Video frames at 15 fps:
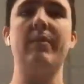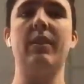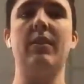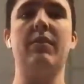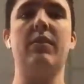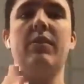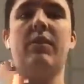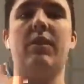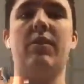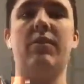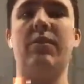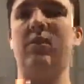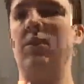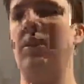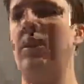the flow
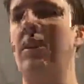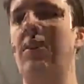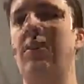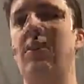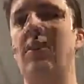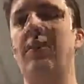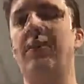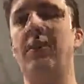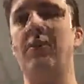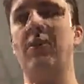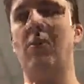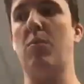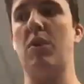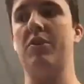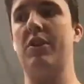cells is the flow
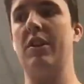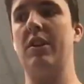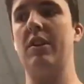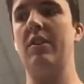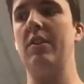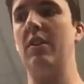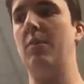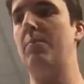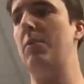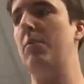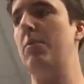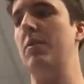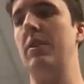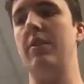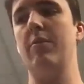cell wash kit, a
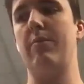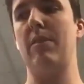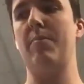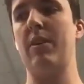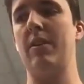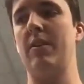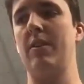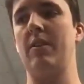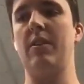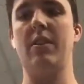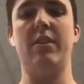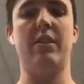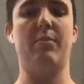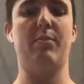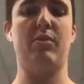P1000 pipette, and
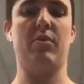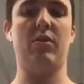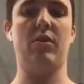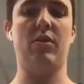tips.